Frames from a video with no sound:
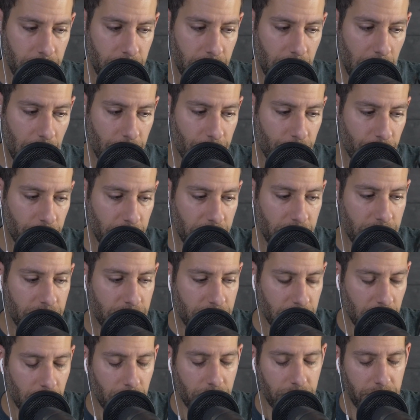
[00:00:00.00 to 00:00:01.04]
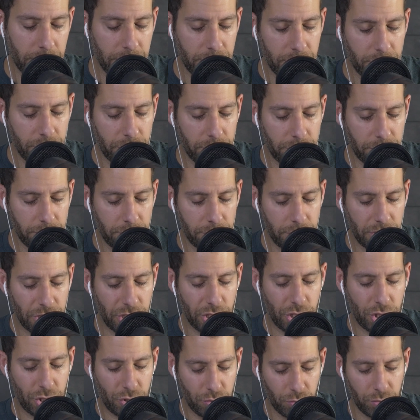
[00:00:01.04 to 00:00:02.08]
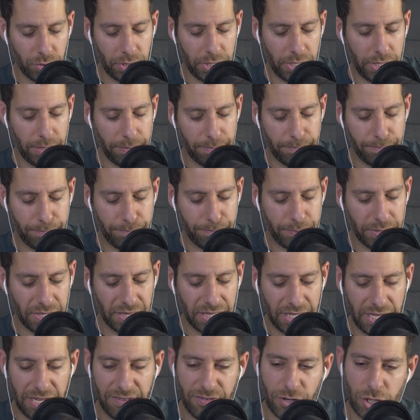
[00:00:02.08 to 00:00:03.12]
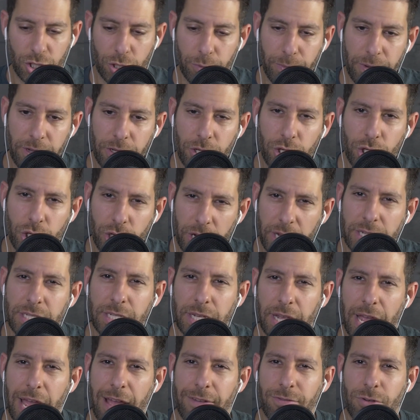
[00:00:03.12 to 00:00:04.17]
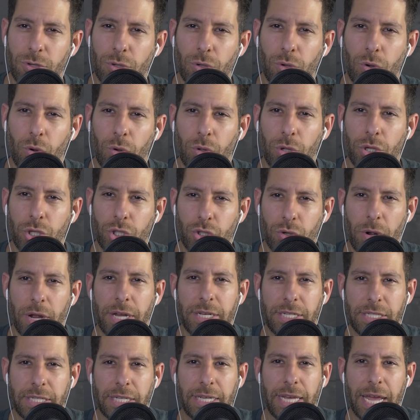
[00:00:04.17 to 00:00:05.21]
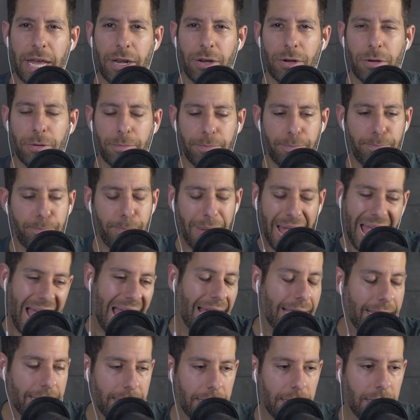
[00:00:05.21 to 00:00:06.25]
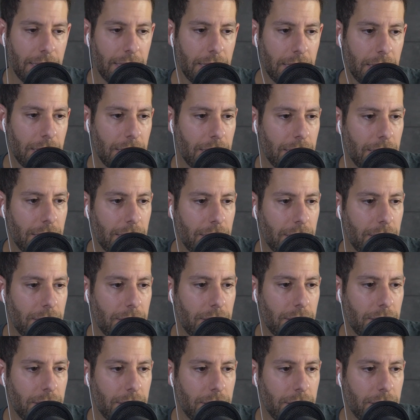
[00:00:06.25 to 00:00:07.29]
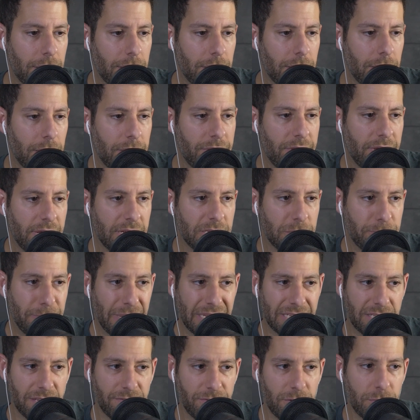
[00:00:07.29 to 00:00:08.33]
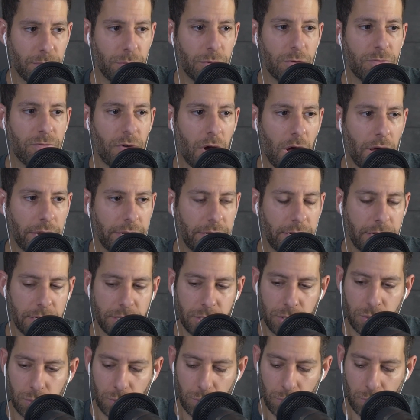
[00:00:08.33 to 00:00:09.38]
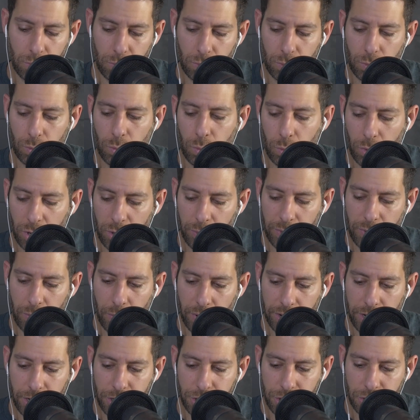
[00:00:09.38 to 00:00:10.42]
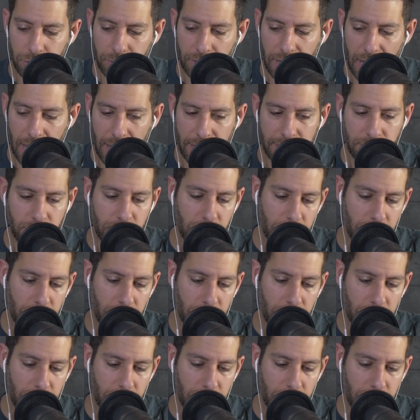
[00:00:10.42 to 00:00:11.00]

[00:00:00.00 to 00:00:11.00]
I really don't truly believe you should be chasing after a girl and trying to get her back. I think it's best if you move on because what do we want to do, guys?